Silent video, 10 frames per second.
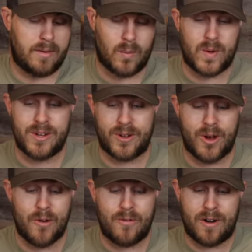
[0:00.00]
when you
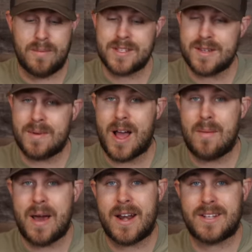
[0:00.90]
go from a
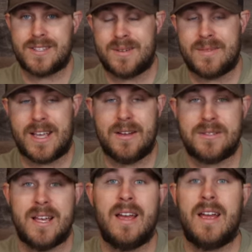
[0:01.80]
semi-automatic to something
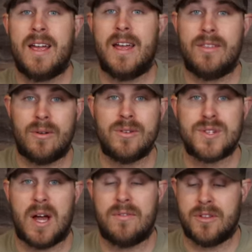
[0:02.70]
else, it throws
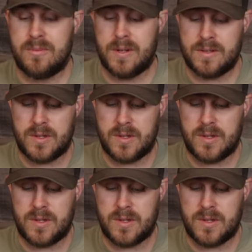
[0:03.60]
you off a little bit.